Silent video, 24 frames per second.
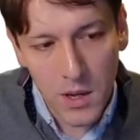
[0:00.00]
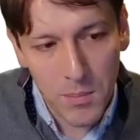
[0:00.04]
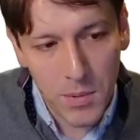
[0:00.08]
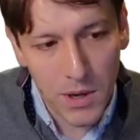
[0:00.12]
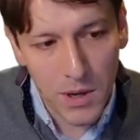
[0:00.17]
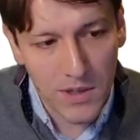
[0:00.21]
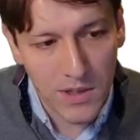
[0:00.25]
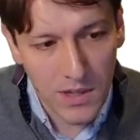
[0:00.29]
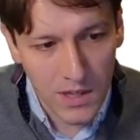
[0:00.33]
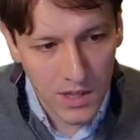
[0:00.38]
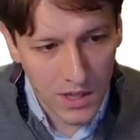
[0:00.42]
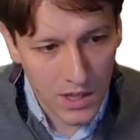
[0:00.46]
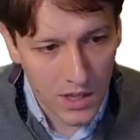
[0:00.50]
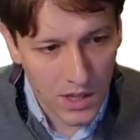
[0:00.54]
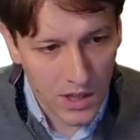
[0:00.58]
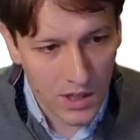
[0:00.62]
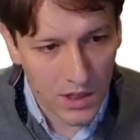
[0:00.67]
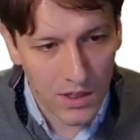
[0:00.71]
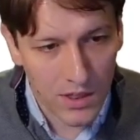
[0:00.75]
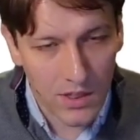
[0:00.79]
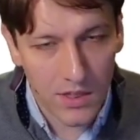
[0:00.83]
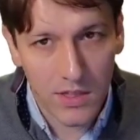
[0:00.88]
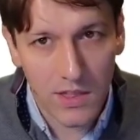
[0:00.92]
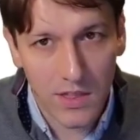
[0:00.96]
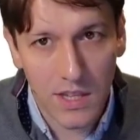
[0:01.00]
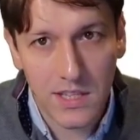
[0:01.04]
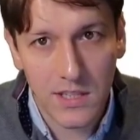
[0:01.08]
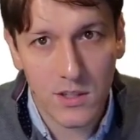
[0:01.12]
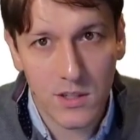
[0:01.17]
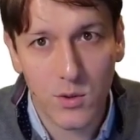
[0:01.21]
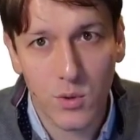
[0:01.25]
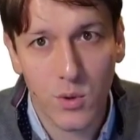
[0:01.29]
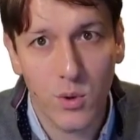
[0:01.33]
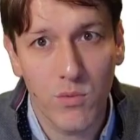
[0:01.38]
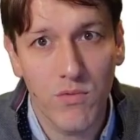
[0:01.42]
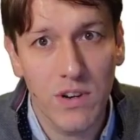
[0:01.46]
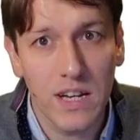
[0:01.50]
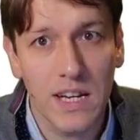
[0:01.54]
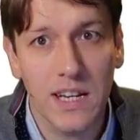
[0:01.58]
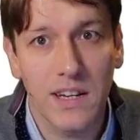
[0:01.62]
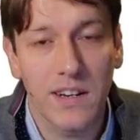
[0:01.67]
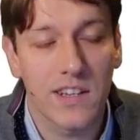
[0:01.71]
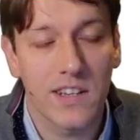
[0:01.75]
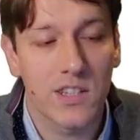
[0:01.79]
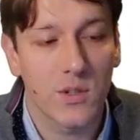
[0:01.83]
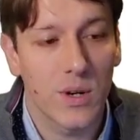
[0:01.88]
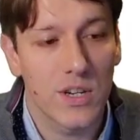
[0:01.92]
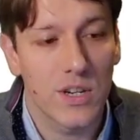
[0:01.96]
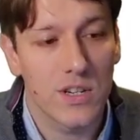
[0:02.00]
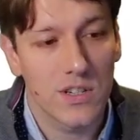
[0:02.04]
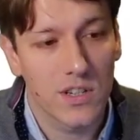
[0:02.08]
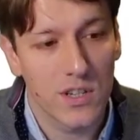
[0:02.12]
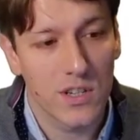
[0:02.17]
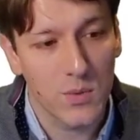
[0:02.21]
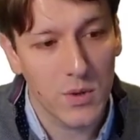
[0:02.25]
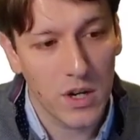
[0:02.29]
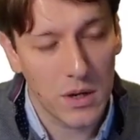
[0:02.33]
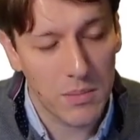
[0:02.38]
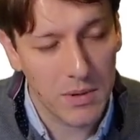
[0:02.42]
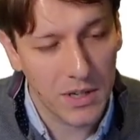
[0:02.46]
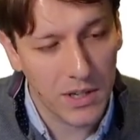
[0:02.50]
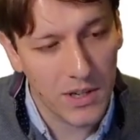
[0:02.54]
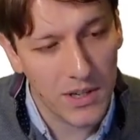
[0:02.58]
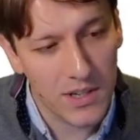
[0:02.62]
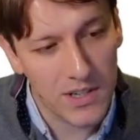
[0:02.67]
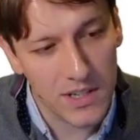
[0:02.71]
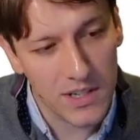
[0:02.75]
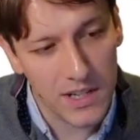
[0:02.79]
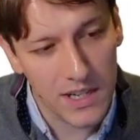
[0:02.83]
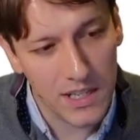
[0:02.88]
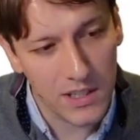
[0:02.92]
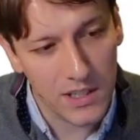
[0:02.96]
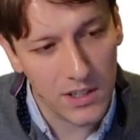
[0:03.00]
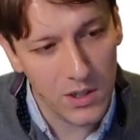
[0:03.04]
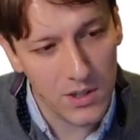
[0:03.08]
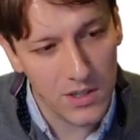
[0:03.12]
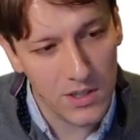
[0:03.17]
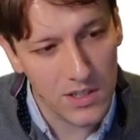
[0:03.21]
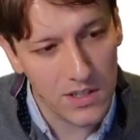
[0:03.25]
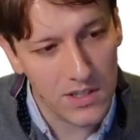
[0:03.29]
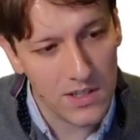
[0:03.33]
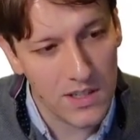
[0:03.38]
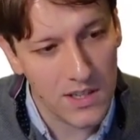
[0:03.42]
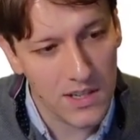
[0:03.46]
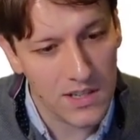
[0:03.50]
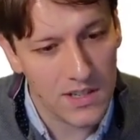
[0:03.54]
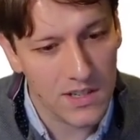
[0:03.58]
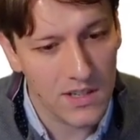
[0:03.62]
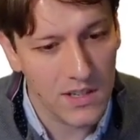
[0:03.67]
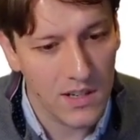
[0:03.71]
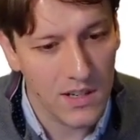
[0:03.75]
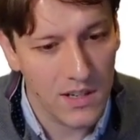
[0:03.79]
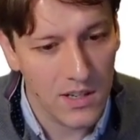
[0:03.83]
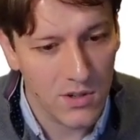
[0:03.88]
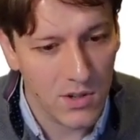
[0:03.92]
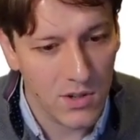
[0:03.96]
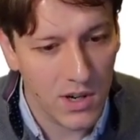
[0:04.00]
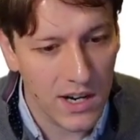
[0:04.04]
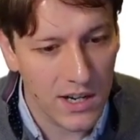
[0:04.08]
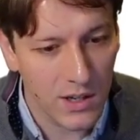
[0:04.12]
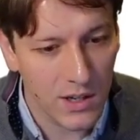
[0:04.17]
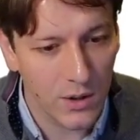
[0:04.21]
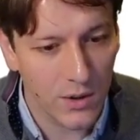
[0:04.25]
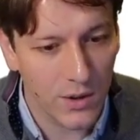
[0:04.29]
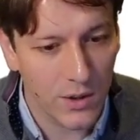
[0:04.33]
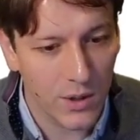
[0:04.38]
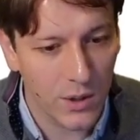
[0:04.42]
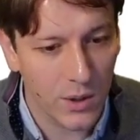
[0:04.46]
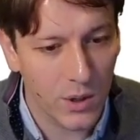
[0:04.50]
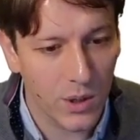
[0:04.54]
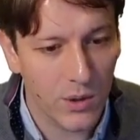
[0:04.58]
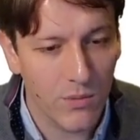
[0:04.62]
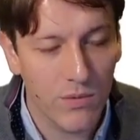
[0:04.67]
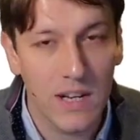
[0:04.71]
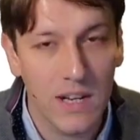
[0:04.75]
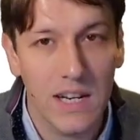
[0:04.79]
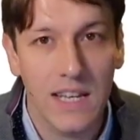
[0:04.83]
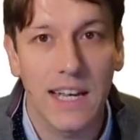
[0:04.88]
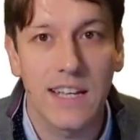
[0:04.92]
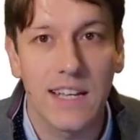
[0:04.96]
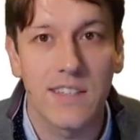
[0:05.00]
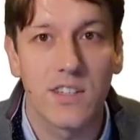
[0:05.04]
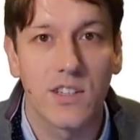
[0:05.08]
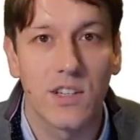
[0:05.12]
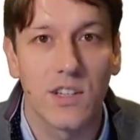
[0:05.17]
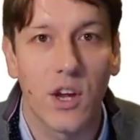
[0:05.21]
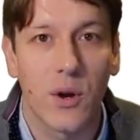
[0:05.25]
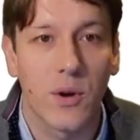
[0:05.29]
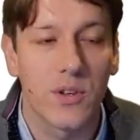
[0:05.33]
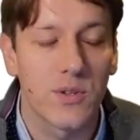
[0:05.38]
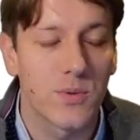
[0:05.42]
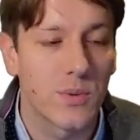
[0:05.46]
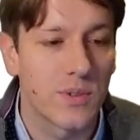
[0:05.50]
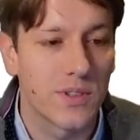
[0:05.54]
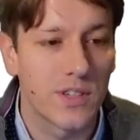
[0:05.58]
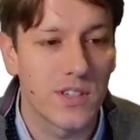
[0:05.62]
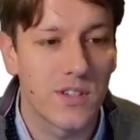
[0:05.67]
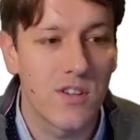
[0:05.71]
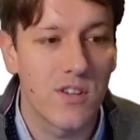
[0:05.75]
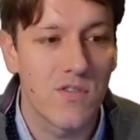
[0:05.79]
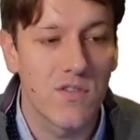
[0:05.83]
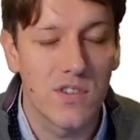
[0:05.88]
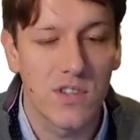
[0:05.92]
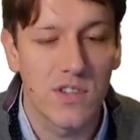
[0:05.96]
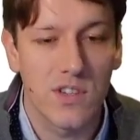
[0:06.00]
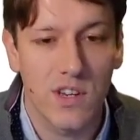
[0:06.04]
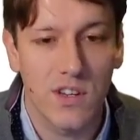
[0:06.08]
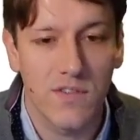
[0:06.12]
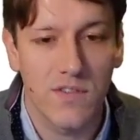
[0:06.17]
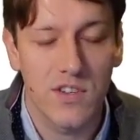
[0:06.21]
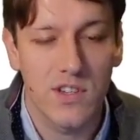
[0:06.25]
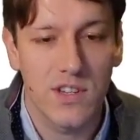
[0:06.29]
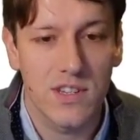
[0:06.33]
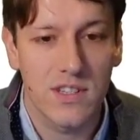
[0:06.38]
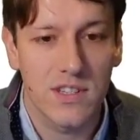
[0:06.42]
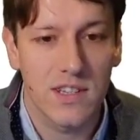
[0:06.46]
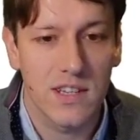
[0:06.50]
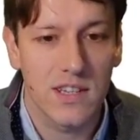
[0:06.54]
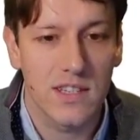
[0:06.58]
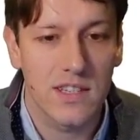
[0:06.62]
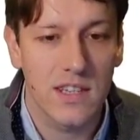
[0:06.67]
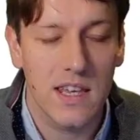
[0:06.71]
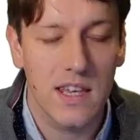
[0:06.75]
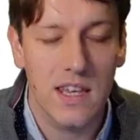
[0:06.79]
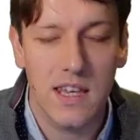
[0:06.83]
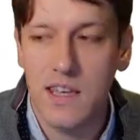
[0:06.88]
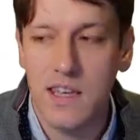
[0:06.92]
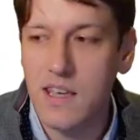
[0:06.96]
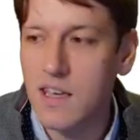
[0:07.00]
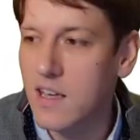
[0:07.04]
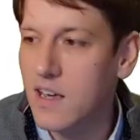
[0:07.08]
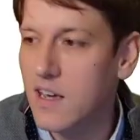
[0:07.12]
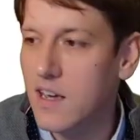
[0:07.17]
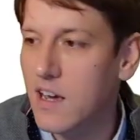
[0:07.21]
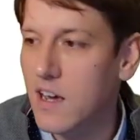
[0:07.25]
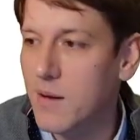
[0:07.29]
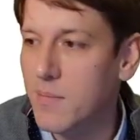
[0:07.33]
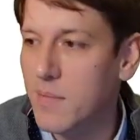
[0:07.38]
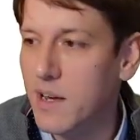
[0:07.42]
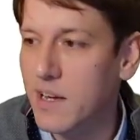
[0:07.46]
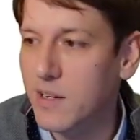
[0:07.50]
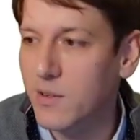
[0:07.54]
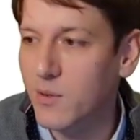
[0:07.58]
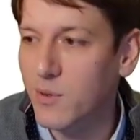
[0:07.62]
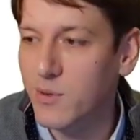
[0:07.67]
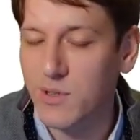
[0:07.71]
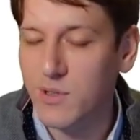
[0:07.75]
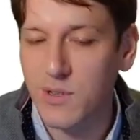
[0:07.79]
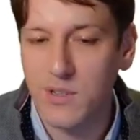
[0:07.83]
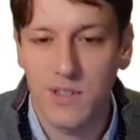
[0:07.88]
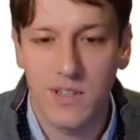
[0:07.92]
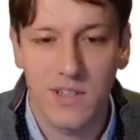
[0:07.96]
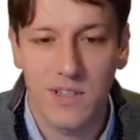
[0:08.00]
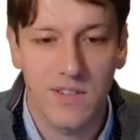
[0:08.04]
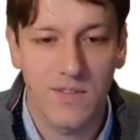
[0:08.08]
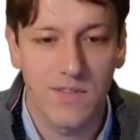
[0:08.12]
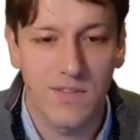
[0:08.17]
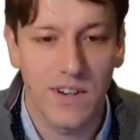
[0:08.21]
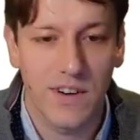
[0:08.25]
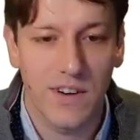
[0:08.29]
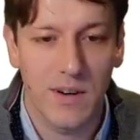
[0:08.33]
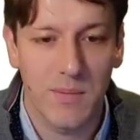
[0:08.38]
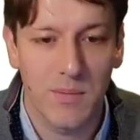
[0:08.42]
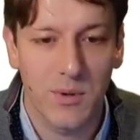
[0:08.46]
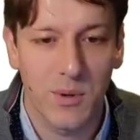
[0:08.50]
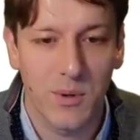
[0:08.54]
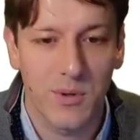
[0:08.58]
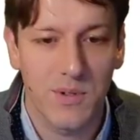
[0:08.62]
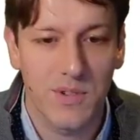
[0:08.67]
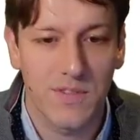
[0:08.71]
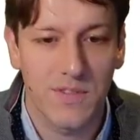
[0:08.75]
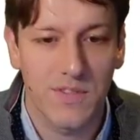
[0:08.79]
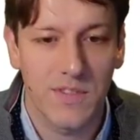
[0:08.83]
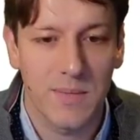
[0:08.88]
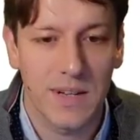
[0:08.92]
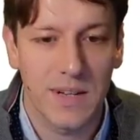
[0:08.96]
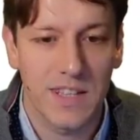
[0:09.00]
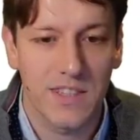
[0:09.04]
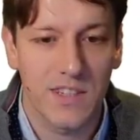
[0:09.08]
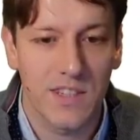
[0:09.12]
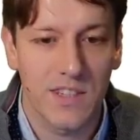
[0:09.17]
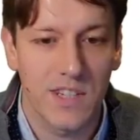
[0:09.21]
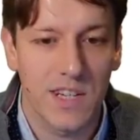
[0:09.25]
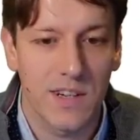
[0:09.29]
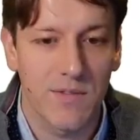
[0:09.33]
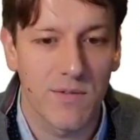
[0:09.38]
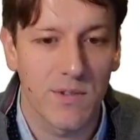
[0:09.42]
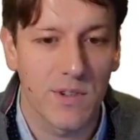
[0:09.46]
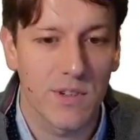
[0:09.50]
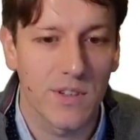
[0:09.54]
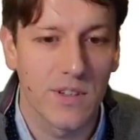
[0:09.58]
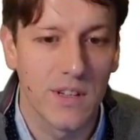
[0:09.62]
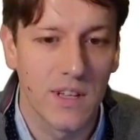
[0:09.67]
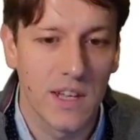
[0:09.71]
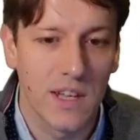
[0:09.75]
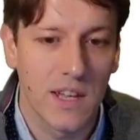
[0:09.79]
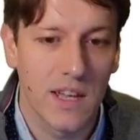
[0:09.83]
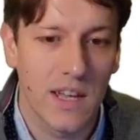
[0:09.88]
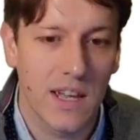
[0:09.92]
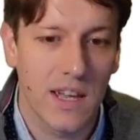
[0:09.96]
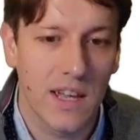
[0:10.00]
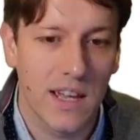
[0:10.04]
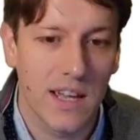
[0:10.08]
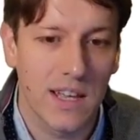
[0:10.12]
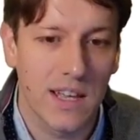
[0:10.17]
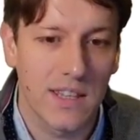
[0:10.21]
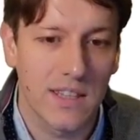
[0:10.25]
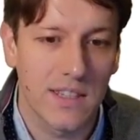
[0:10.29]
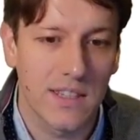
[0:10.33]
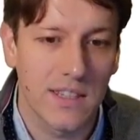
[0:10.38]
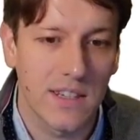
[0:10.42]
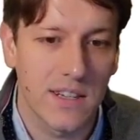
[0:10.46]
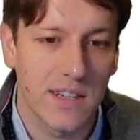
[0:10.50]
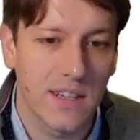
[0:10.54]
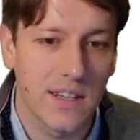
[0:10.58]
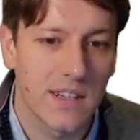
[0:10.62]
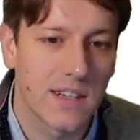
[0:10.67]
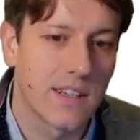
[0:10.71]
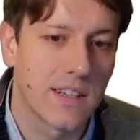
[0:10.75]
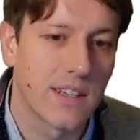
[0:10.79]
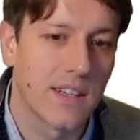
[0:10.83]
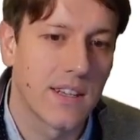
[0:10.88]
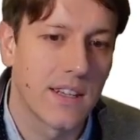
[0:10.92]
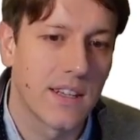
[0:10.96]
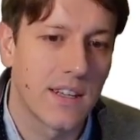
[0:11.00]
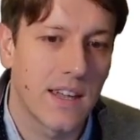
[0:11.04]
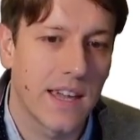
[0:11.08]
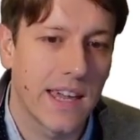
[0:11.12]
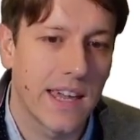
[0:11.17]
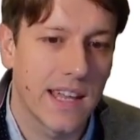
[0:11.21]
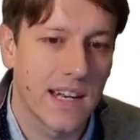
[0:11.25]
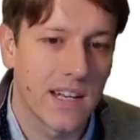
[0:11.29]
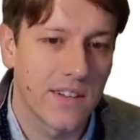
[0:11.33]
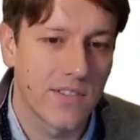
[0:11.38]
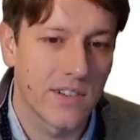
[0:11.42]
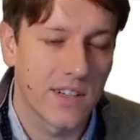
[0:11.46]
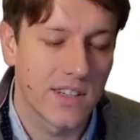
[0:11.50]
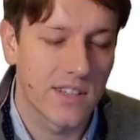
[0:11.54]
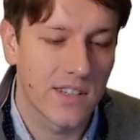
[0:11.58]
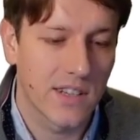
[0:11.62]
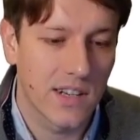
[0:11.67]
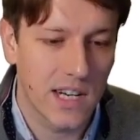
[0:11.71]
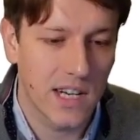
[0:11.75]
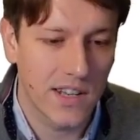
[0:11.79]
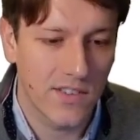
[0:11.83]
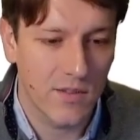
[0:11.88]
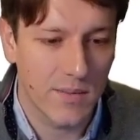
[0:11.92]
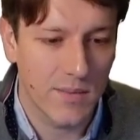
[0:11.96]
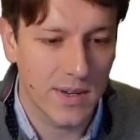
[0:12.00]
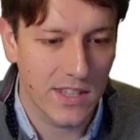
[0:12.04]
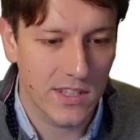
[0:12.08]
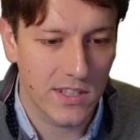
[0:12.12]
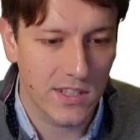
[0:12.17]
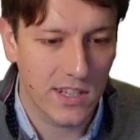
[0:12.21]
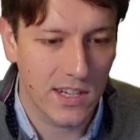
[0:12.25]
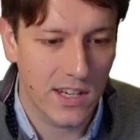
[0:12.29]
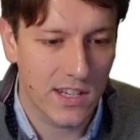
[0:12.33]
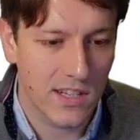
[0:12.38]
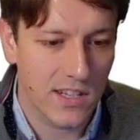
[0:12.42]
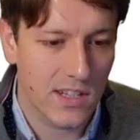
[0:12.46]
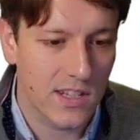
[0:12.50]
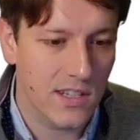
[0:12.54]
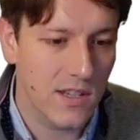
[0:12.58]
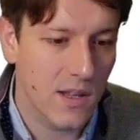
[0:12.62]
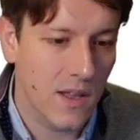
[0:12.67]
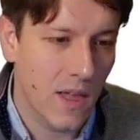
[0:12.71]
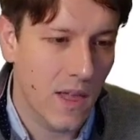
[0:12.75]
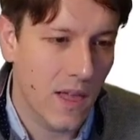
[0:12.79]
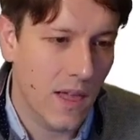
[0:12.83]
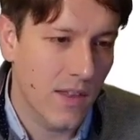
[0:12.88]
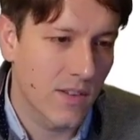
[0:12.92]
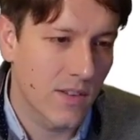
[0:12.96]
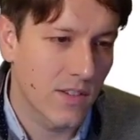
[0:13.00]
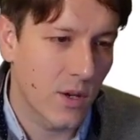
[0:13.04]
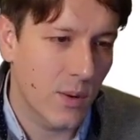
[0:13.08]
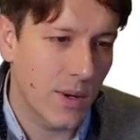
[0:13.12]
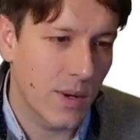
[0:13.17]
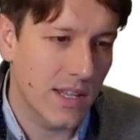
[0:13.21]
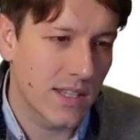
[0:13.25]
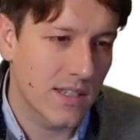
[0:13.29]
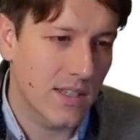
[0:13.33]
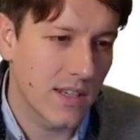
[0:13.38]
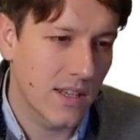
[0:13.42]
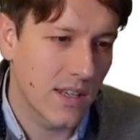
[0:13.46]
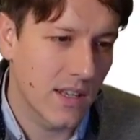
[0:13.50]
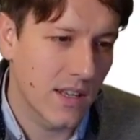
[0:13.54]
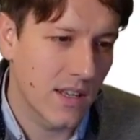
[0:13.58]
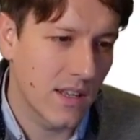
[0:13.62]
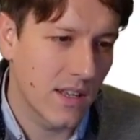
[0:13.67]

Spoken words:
But this is really a nice question as well, because it uses this triangle that you can really get to know. It's one that's useful to know for GCSE, and also just very important for maths in general, and A-level, and certainly for maths challenges. So it's